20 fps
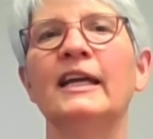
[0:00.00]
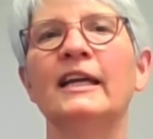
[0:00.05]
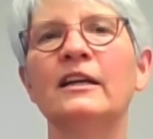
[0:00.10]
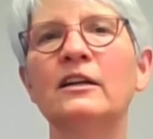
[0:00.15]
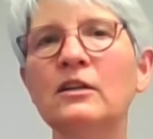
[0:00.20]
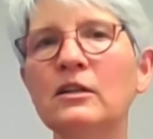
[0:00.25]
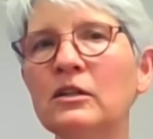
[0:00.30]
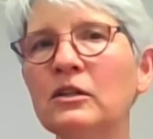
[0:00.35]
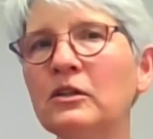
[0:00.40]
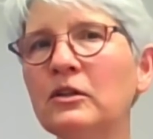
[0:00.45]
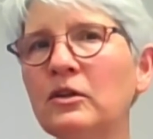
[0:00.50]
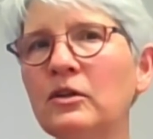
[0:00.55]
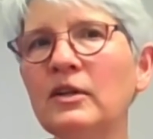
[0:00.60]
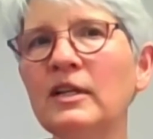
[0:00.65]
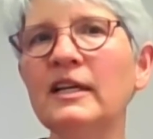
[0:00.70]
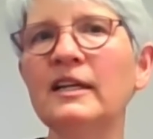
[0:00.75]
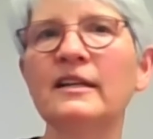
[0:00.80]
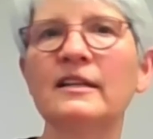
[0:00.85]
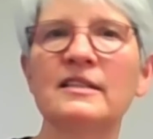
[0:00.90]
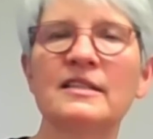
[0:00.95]

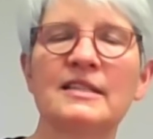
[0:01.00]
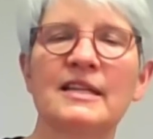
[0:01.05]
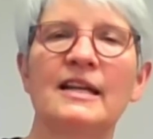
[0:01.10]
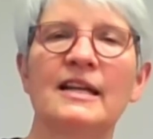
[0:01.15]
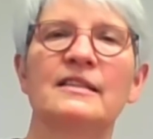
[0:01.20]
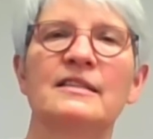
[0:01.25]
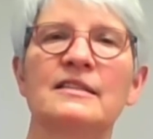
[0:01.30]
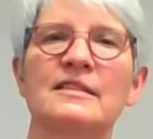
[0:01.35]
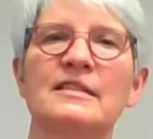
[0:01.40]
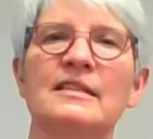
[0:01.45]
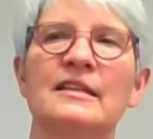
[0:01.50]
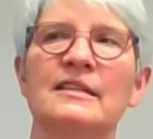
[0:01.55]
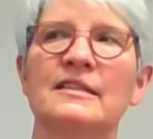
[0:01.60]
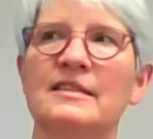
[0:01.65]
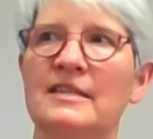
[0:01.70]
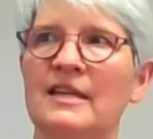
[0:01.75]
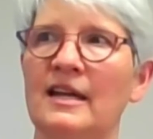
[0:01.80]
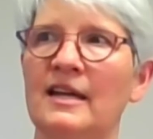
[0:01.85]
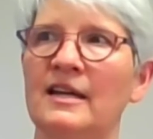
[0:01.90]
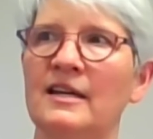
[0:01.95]
included a sentence
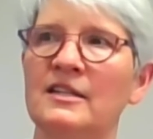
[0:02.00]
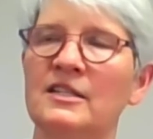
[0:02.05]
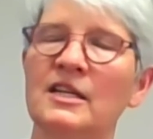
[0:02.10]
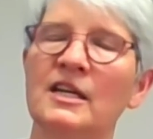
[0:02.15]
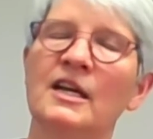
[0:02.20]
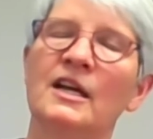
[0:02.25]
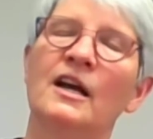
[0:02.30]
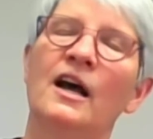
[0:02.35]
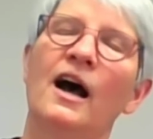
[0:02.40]
that said,